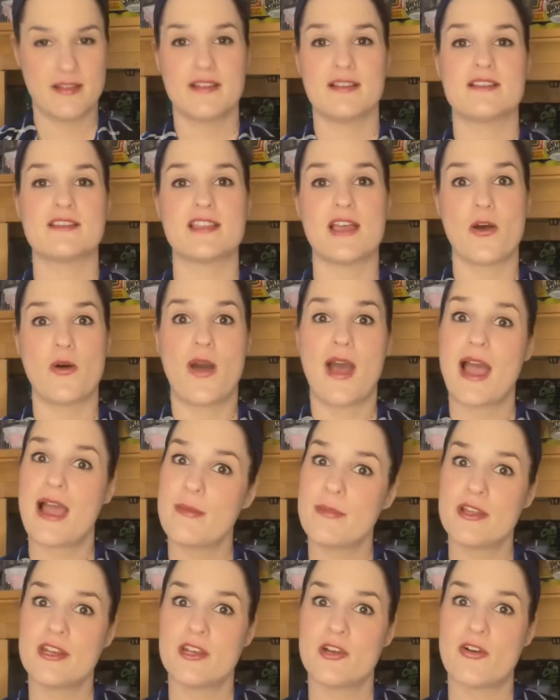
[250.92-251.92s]
So
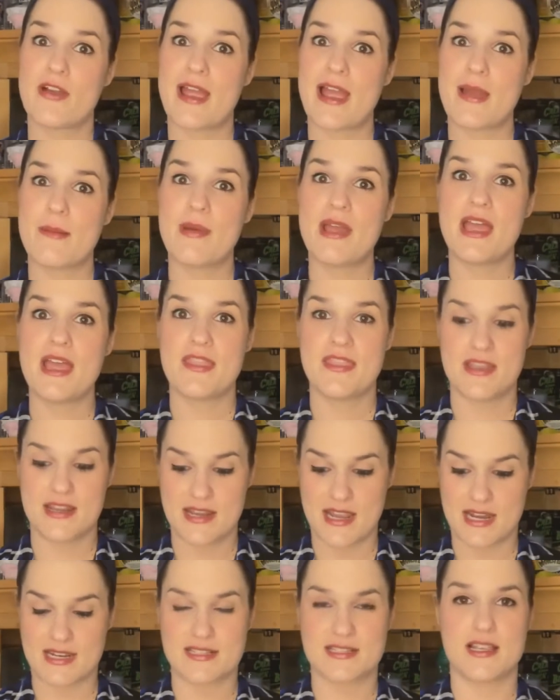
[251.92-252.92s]
I'm gonna grab the
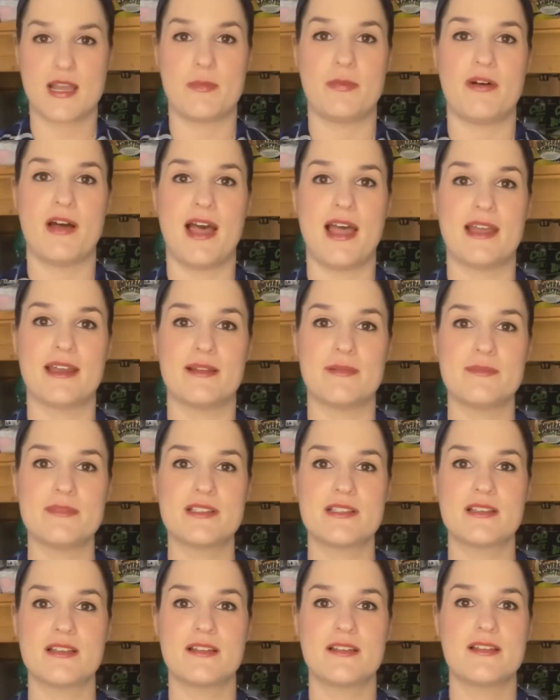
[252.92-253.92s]
next couple
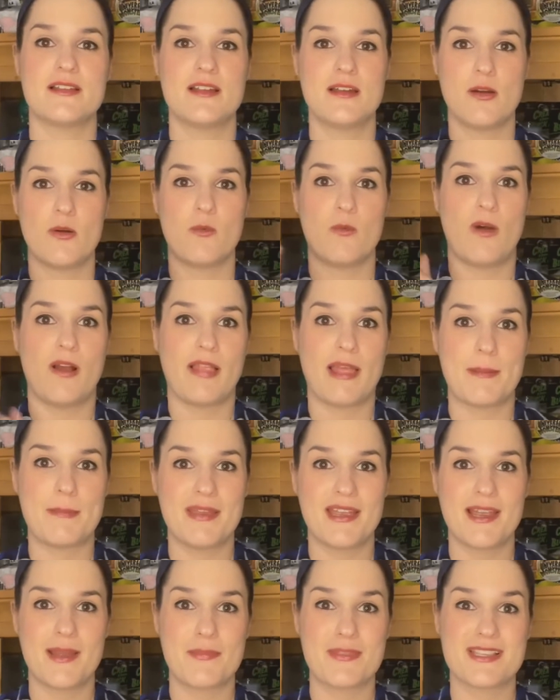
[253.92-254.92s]
items while I
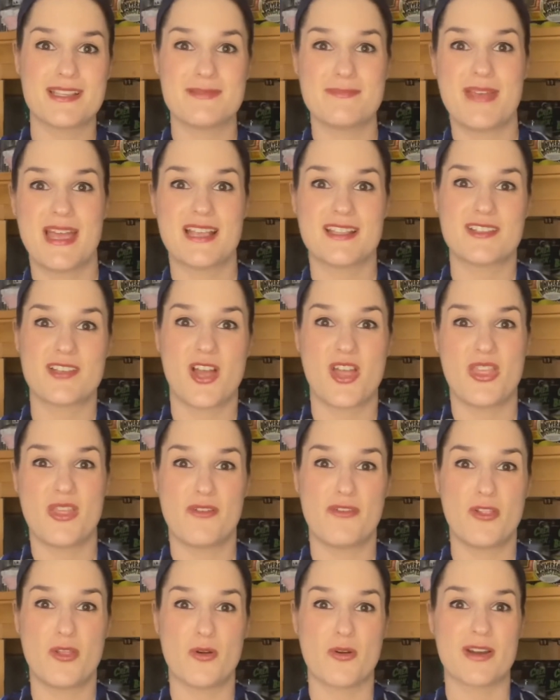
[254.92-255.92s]
pick up this mess on the
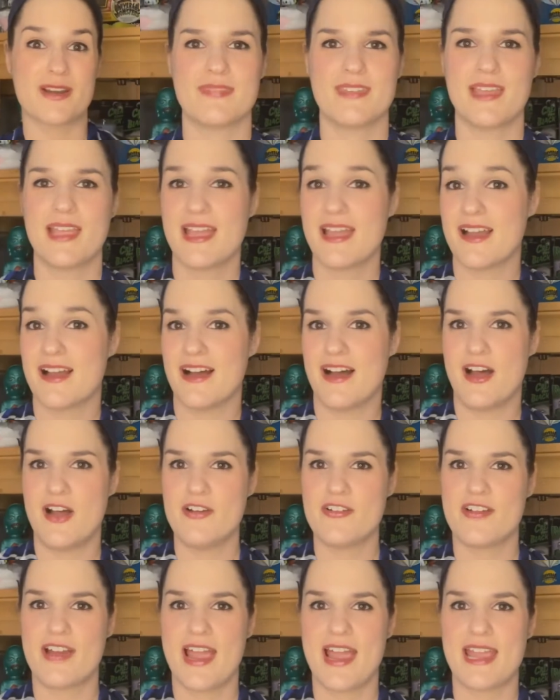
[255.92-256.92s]
floor.
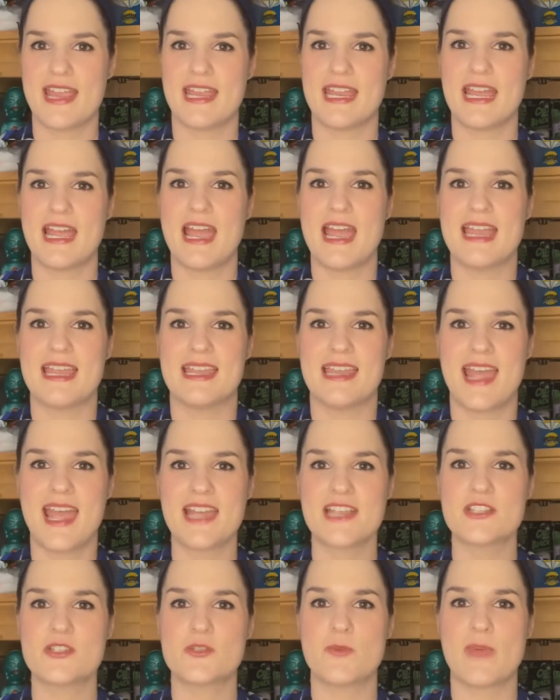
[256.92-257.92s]
All right.
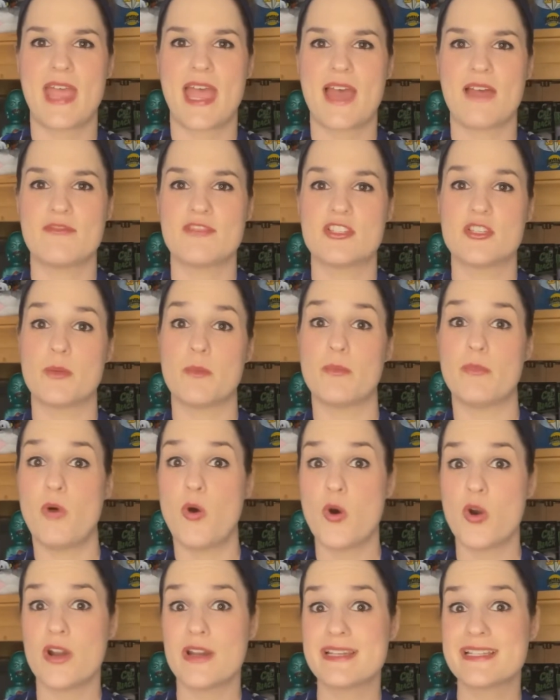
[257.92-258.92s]
Next, we have some
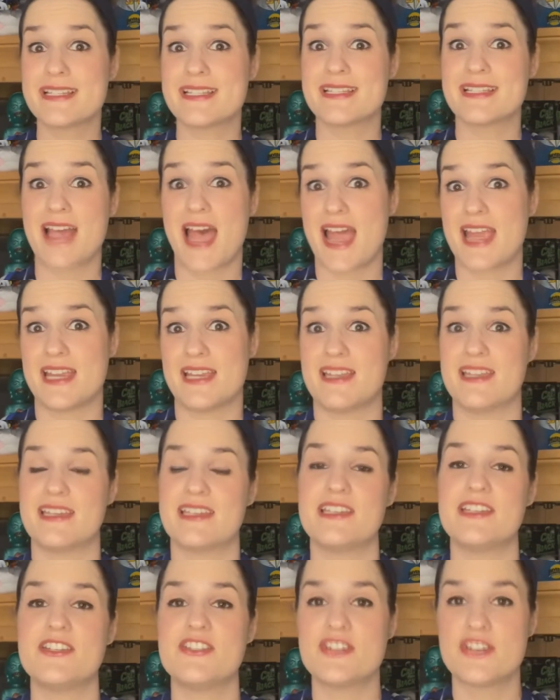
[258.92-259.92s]
more
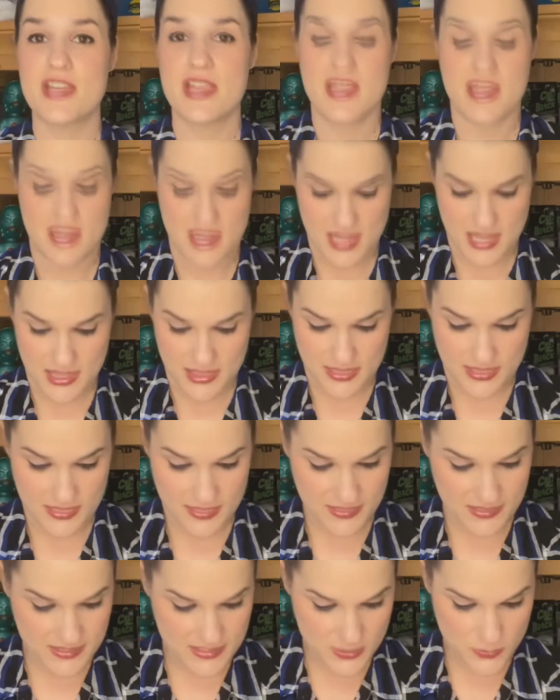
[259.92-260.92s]
signage.
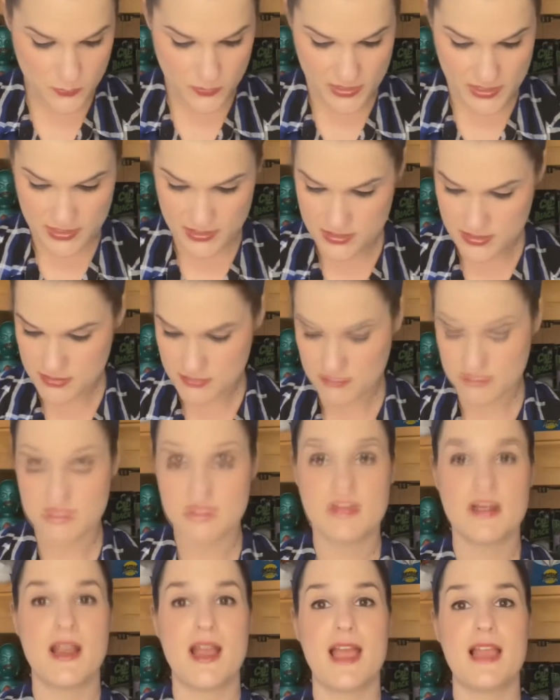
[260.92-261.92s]
This one
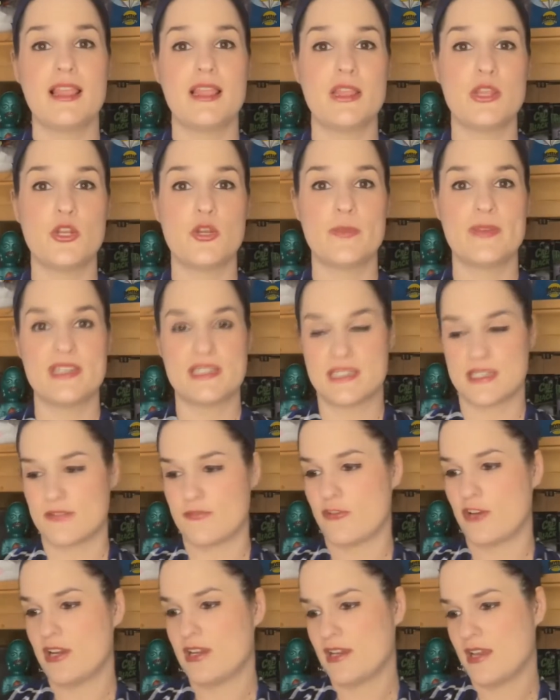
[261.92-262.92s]
is a little bit
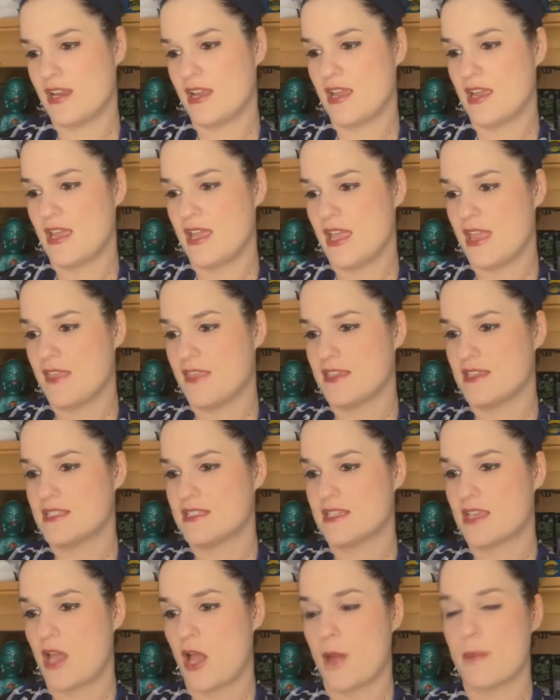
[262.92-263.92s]
different.
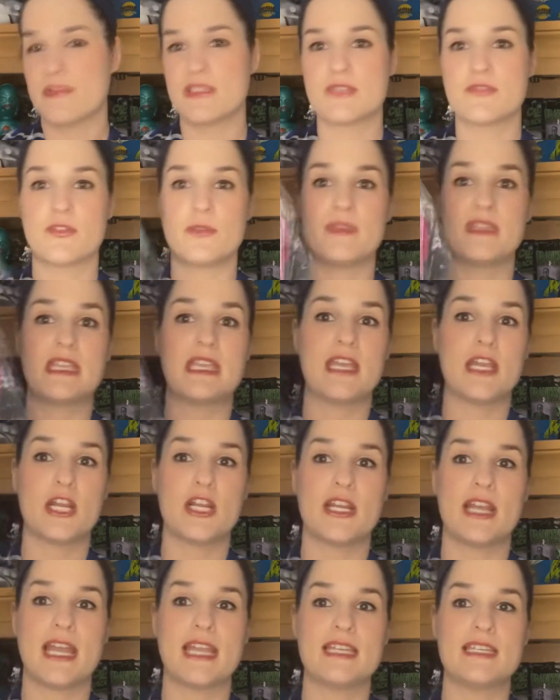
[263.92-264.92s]
This comes from the year
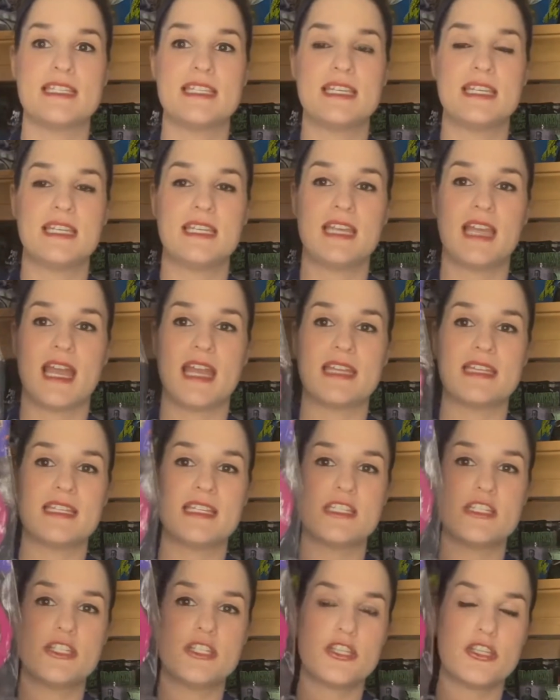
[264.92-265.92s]

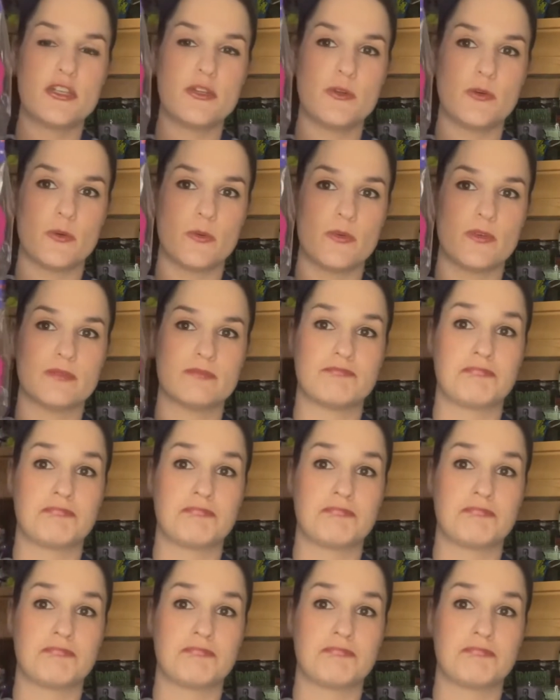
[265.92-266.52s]
1992.